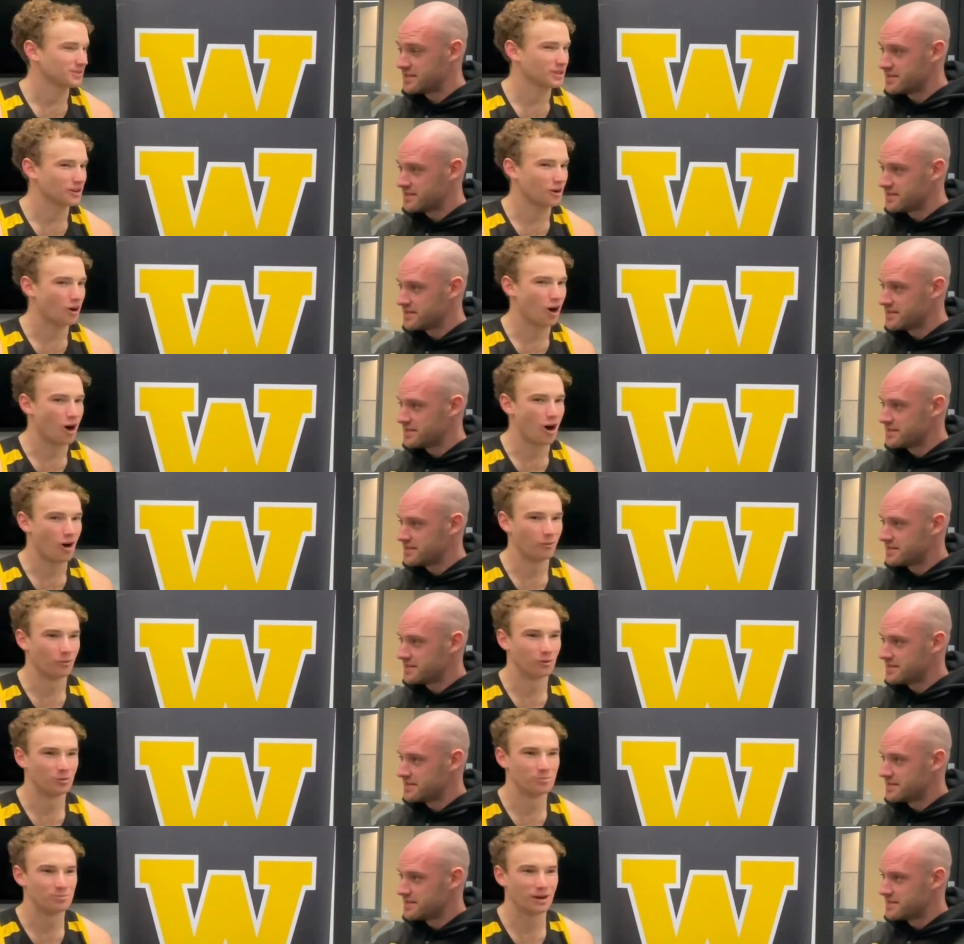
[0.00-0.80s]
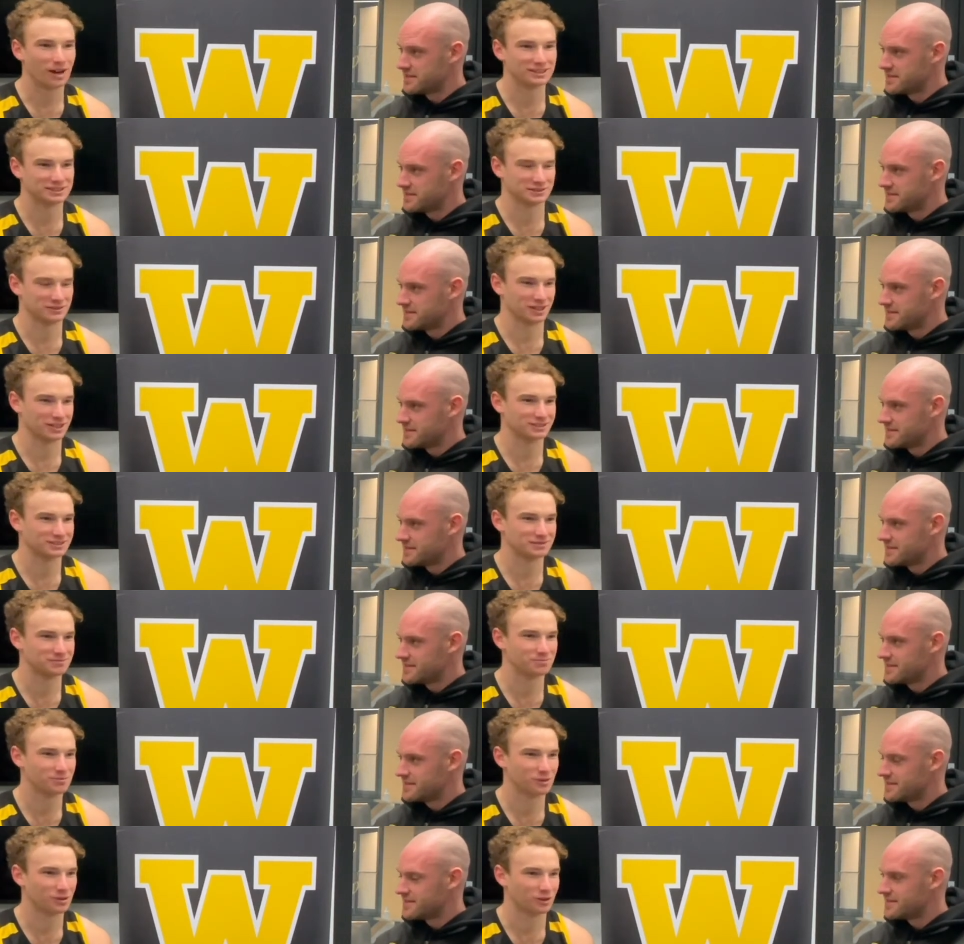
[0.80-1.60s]
Speaker 1: Oh, well, Buzzer reckons
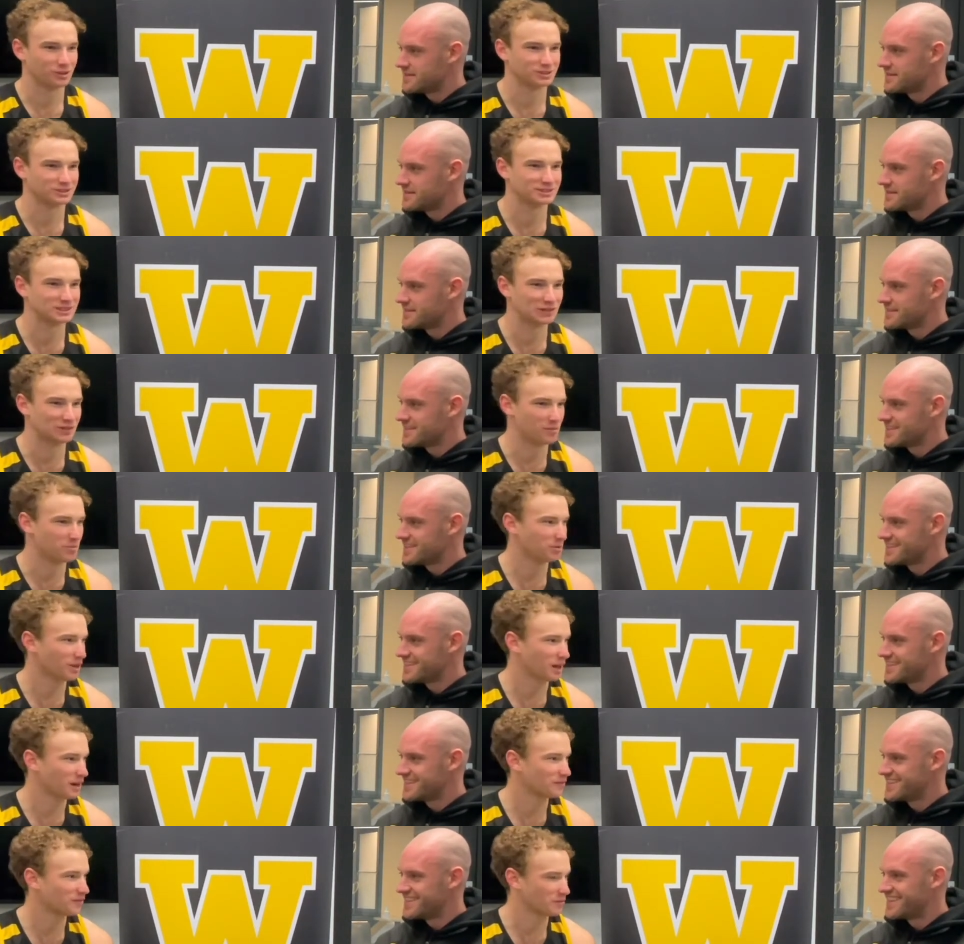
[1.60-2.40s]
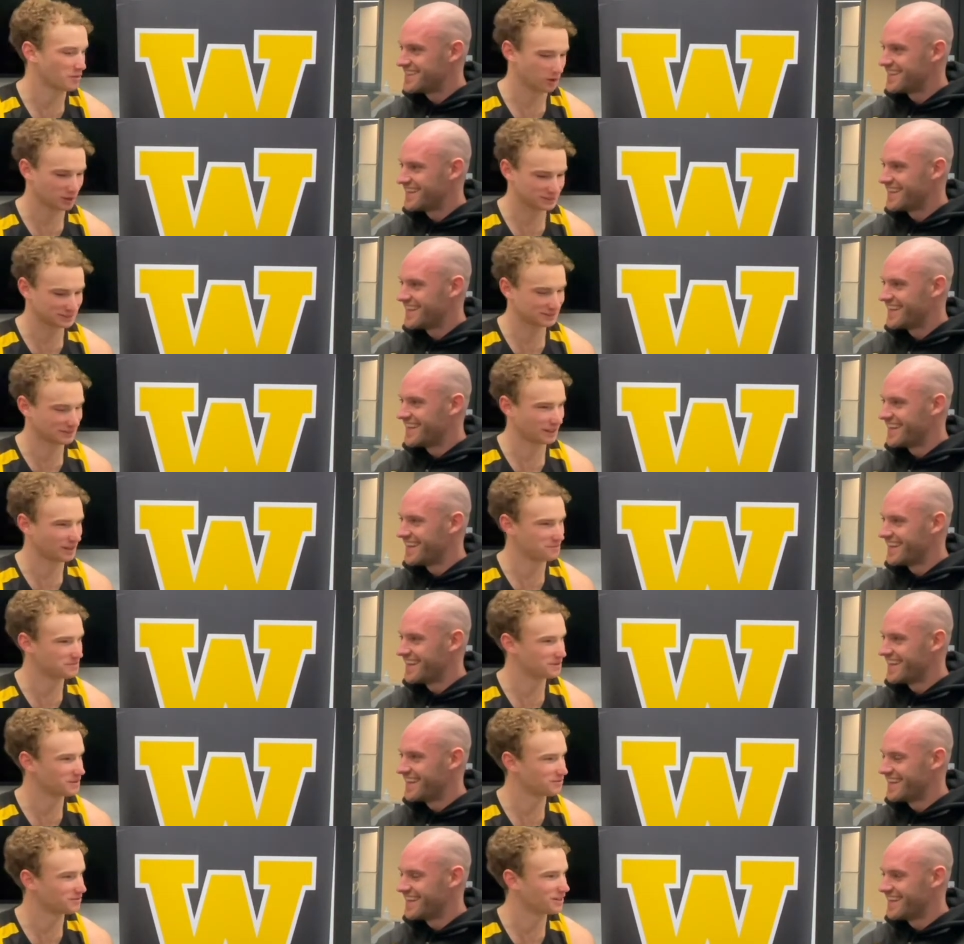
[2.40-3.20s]
he put on silver platter for me. I still
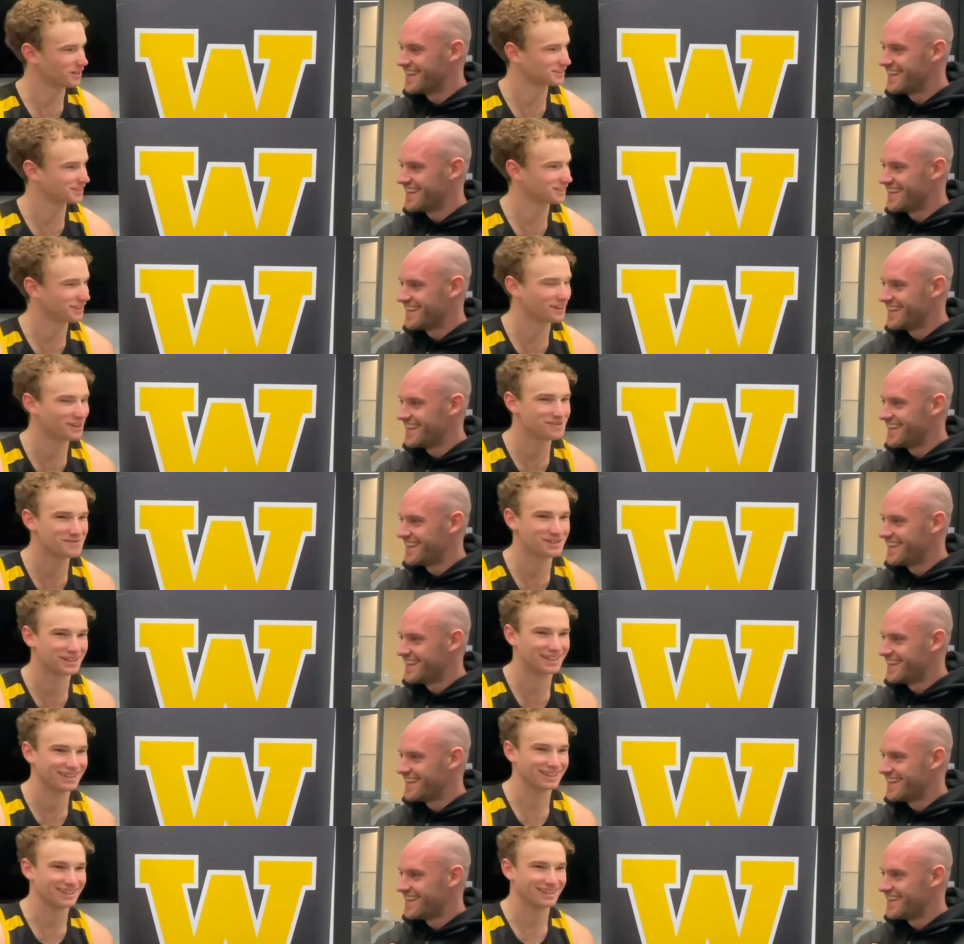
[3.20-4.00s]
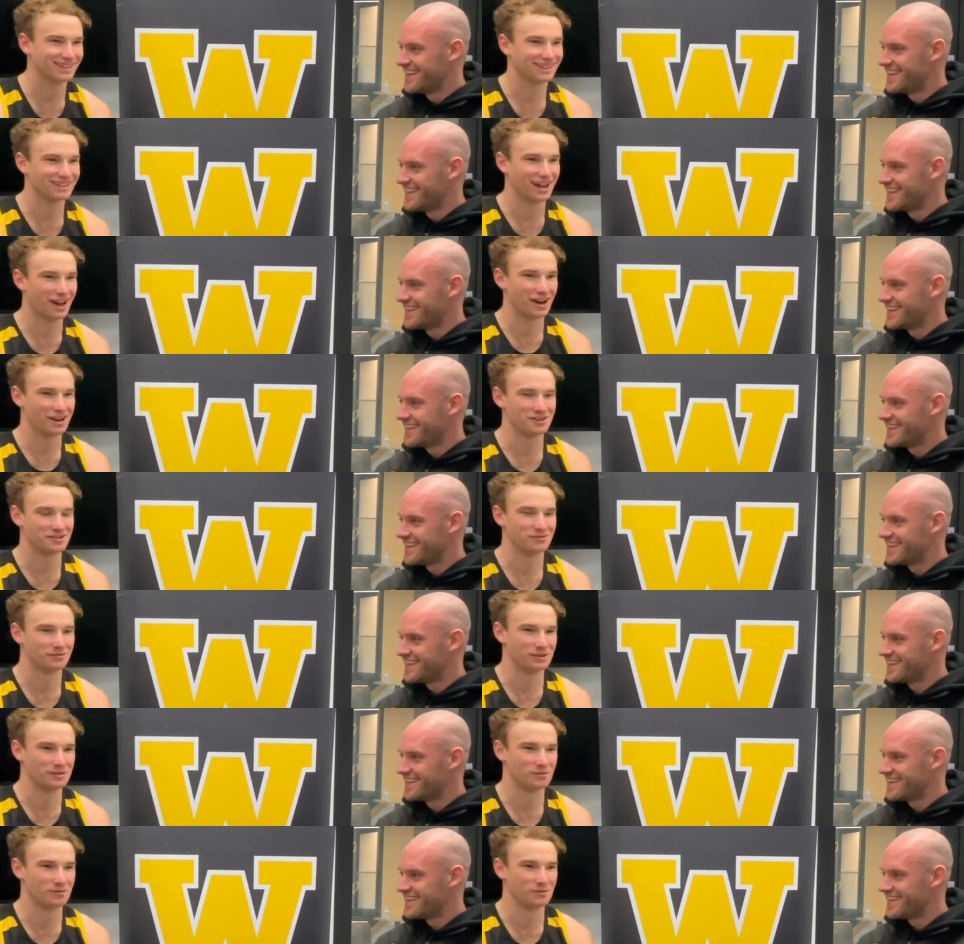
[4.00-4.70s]
had a bit of work to do, but no, we